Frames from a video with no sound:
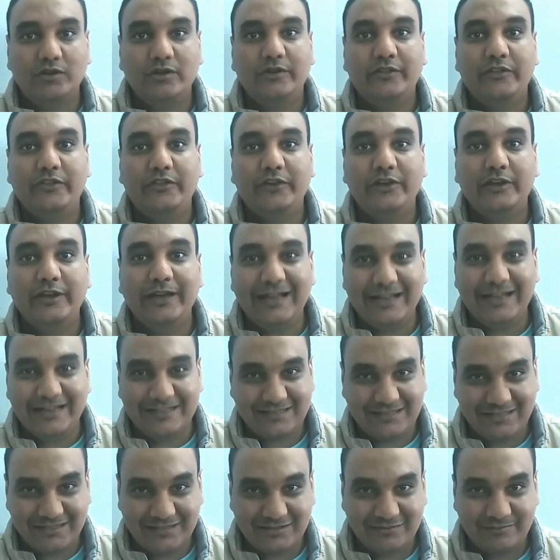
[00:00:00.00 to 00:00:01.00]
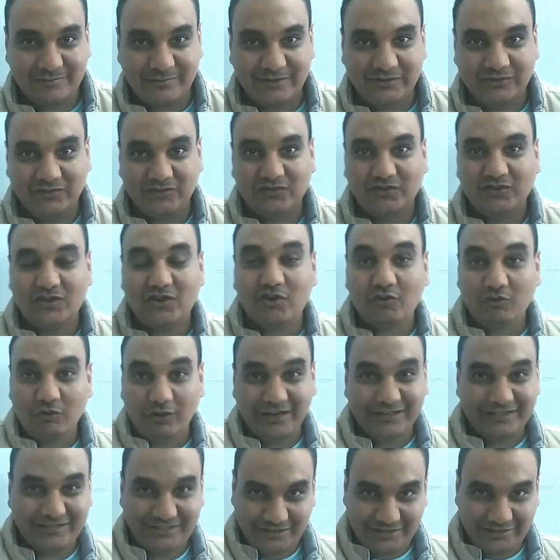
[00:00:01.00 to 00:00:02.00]
the assessment
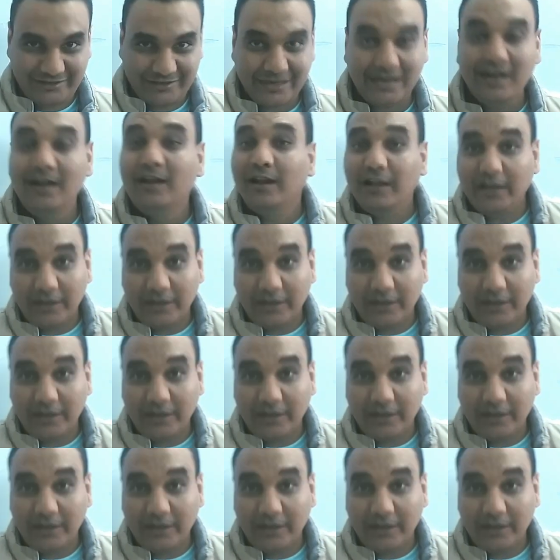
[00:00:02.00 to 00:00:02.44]
criteria,